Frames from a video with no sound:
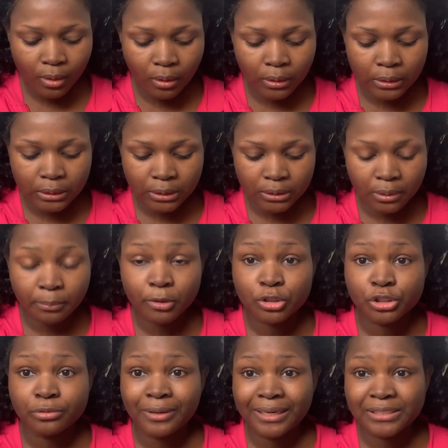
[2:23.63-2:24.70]
a
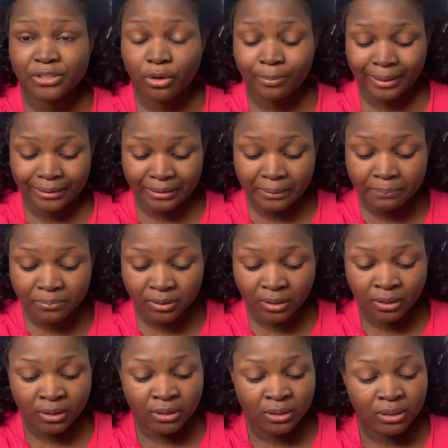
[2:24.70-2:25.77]
moisturizer on my lip,
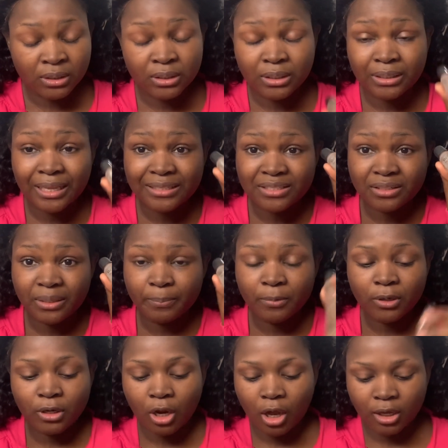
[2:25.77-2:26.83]
and that's a lip
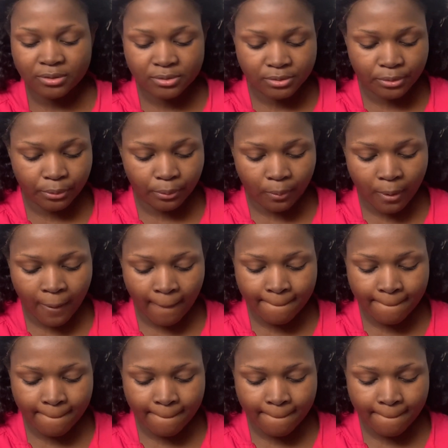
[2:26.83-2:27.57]
gloss. So